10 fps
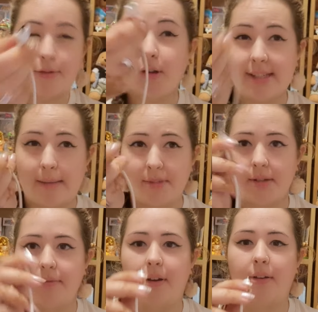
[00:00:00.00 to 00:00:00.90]
I've got a
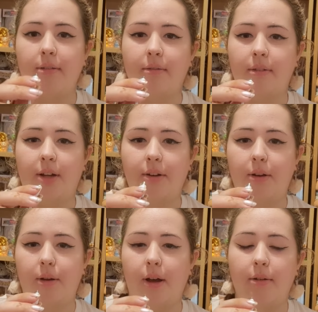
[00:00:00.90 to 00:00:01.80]
Samsung phone. I don't
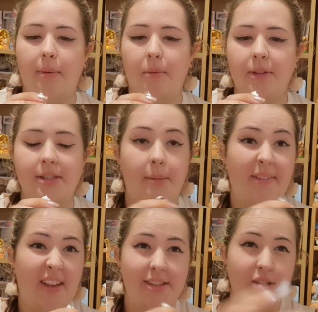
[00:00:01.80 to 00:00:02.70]
know, can't remember what these type
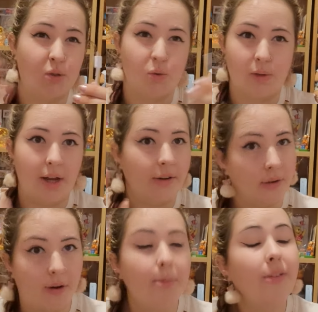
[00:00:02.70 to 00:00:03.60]
of ends are called. I don't
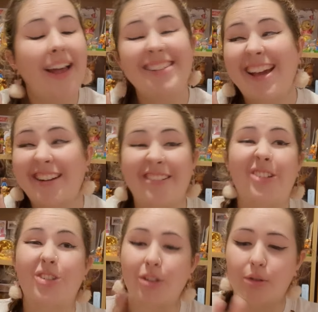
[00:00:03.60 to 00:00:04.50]
know, I'm not that
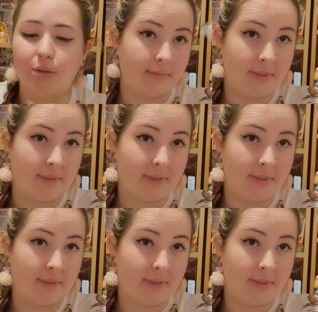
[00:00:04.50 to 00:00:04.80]
technological.